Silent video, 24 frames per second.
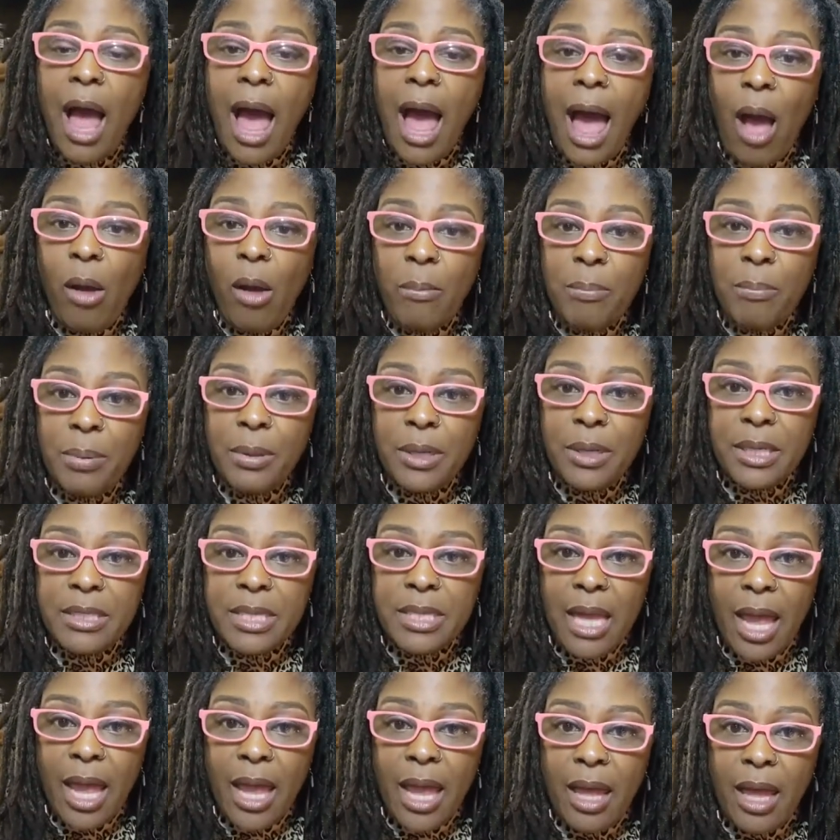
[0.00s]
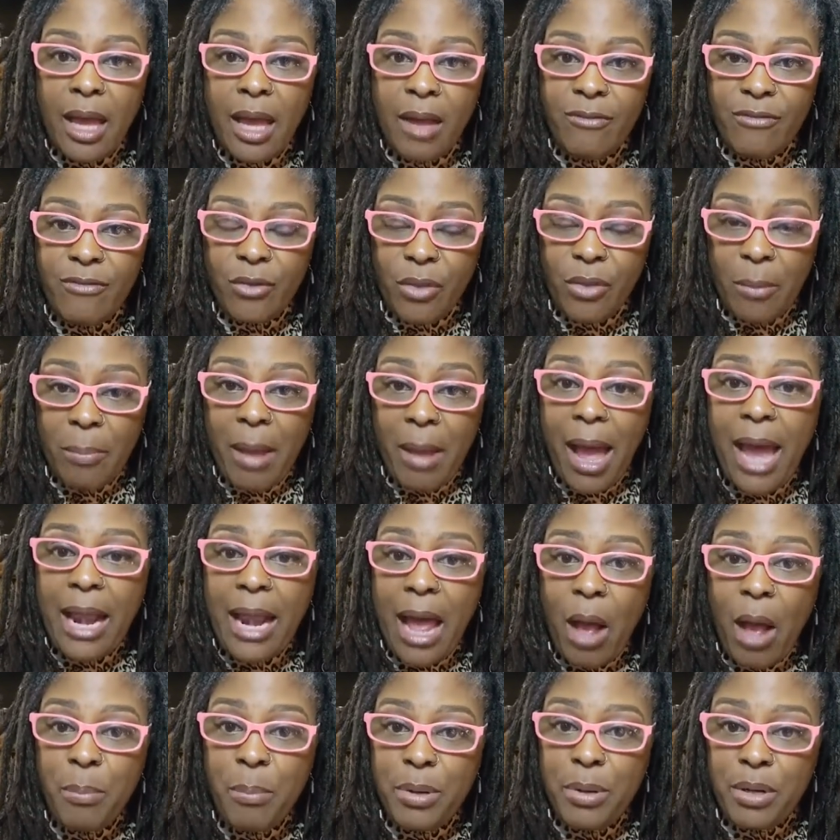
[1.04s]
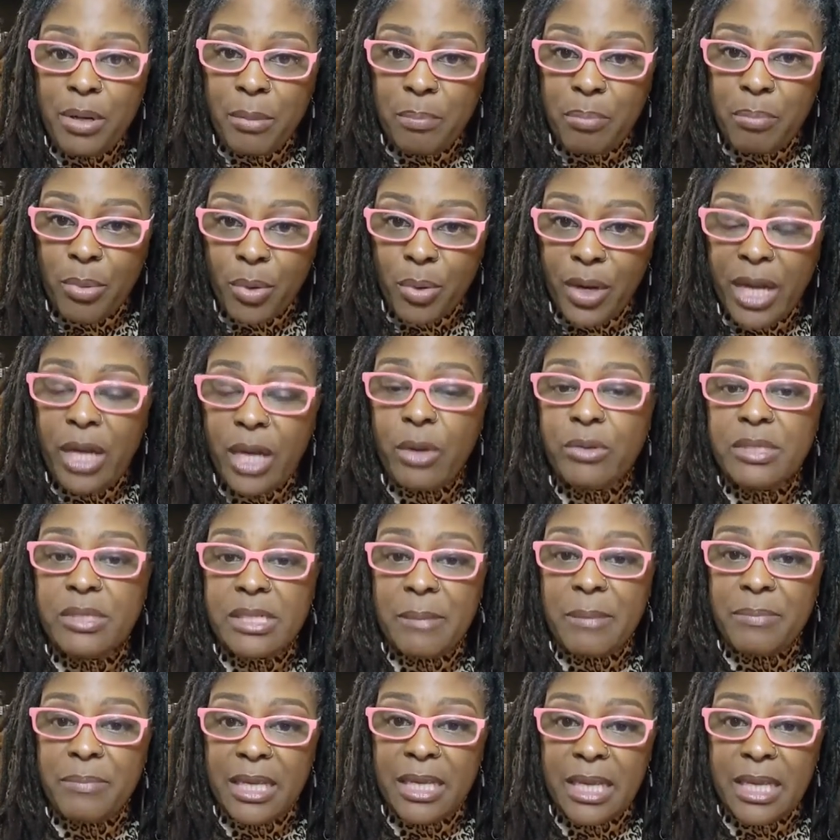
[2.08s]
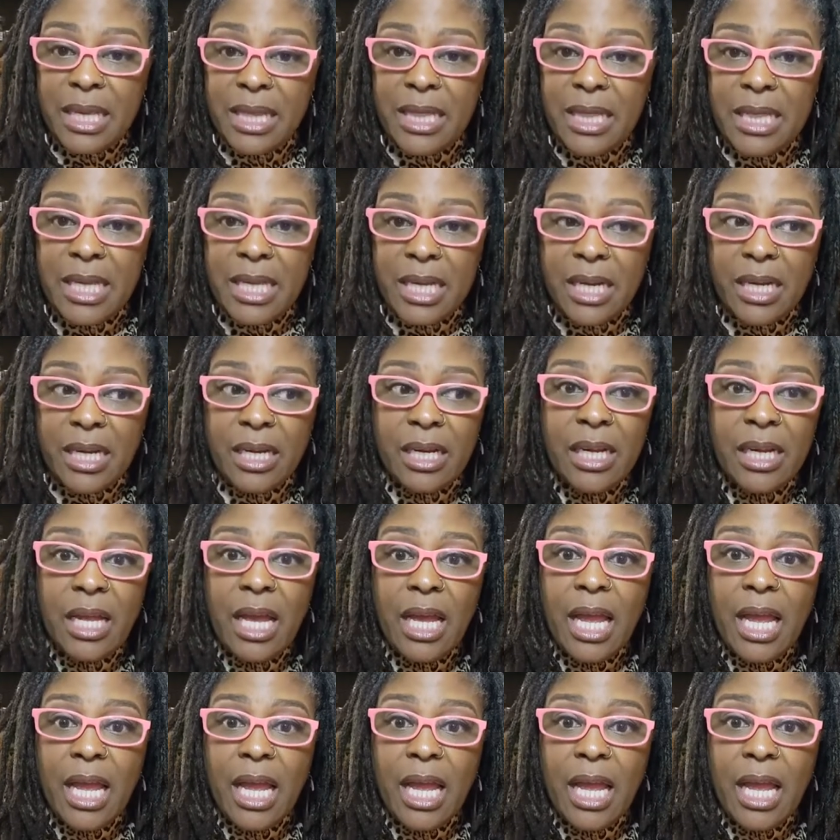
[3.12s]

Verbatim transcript: I'll put, a, uh, for the pot, I'll put a brick or something in there